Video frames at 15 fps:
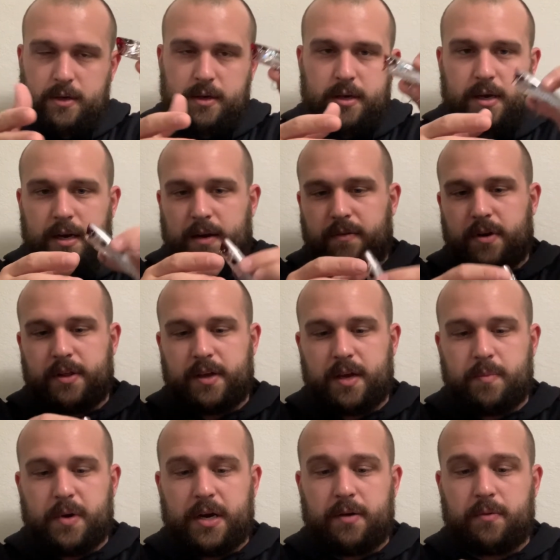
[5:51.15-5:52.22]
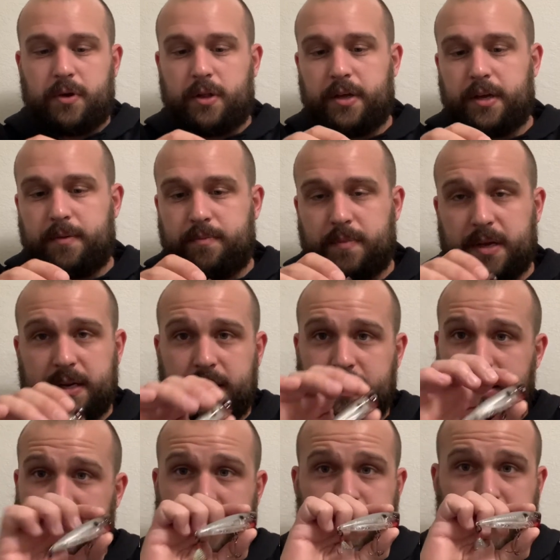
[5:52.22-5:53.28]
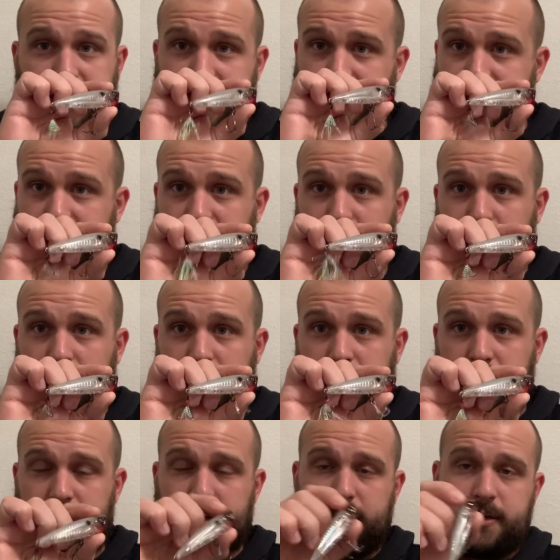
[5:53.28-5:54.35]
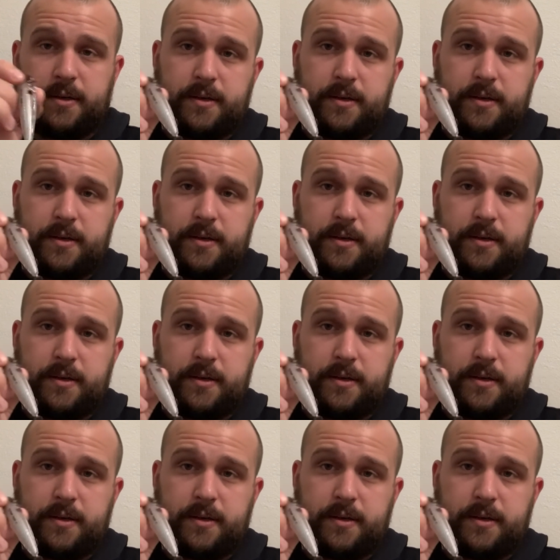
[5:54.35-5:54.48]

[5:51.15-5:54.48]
and everything. But it spits a ton of water.